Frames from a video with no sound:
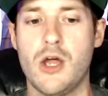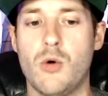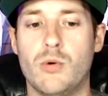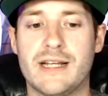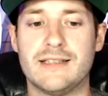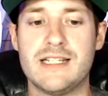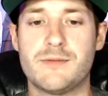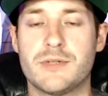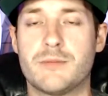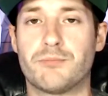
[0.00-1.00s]
would at
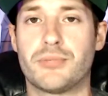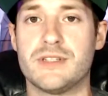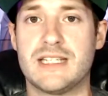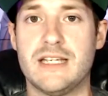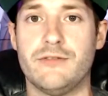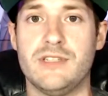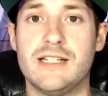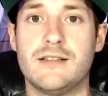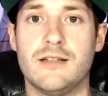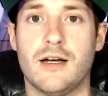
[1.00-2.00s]
least give
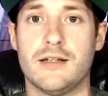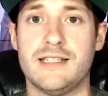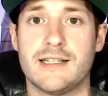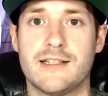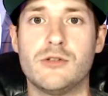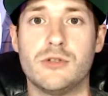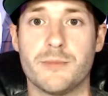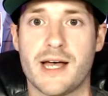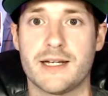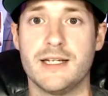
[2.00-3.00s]
Nick
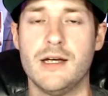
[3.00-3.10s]
Giulietti